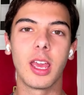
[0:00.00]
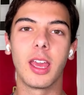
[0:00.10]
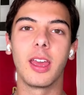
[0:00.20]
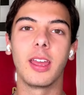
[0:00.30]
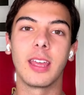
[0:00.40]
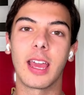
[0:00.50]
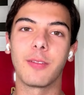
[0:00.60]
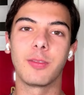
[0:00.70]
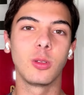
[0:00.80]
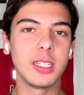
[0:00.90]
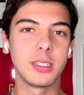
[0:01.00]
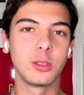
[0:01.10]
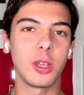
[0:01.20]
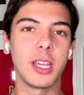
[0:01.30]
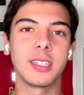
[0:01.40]
and they have to listen
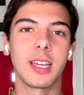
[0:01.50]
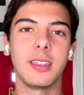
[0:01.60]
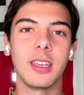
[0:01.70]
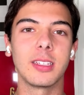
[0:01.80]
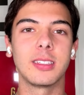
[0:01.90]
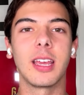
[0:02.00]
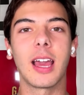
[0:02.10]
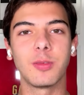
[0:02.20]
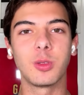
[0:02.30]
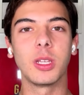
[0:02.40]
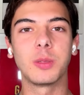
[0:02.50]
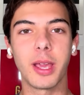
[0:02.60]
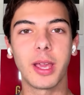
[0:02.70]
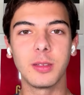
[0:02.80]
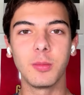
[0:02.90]
to his ideas. They have to
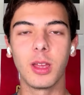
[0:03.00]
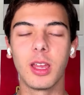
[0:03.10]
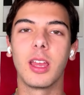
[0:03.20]
respect him.